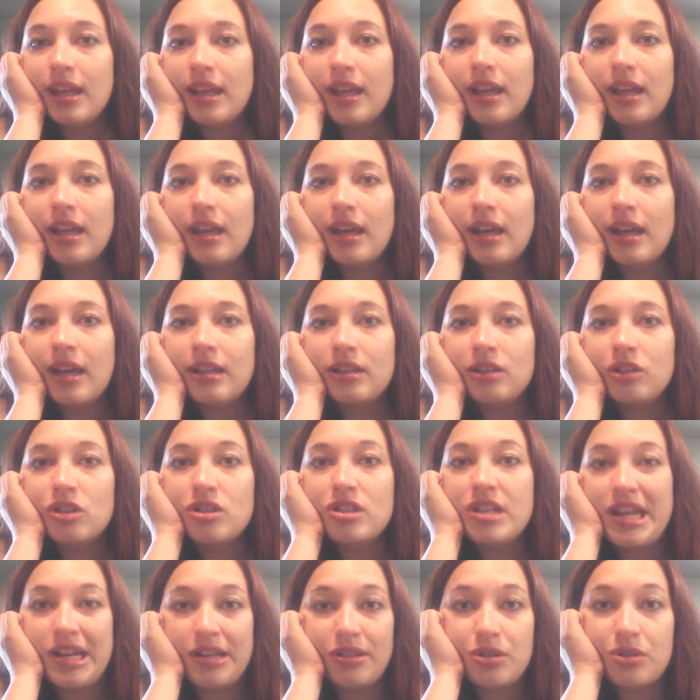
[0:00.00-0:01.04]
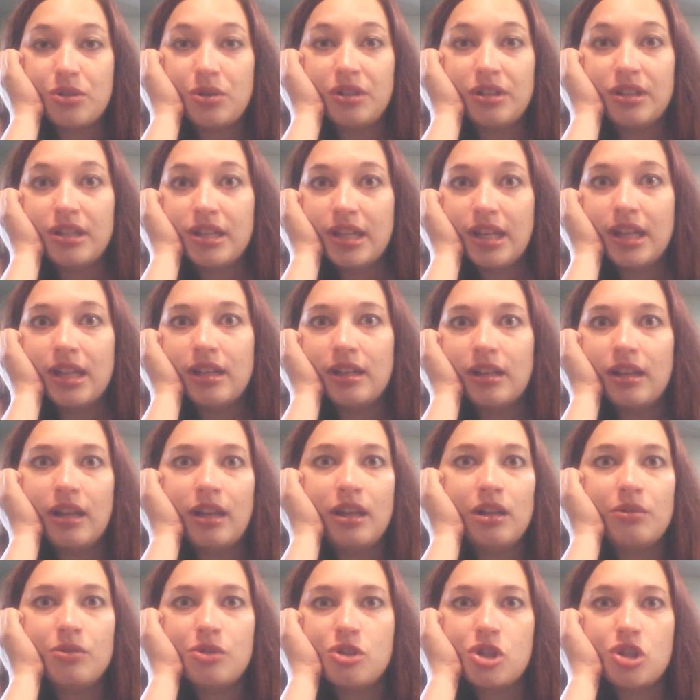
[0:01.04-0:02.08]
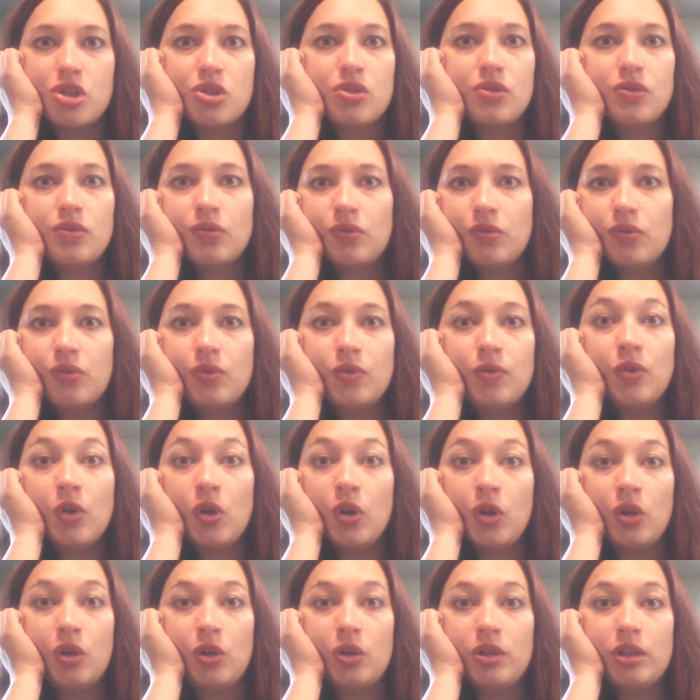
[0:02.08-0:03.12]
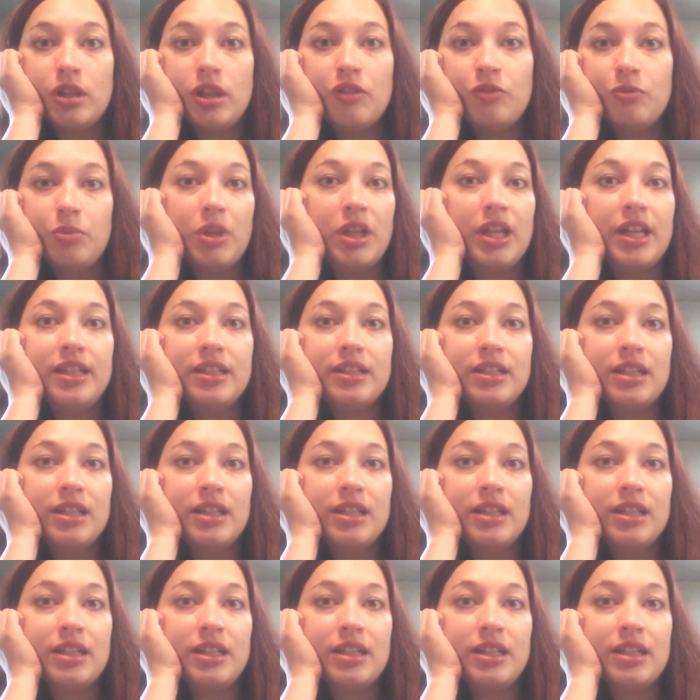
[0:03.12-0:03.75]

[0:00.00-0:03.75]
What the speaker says: and looked down the toilet again, and it was just full of blood,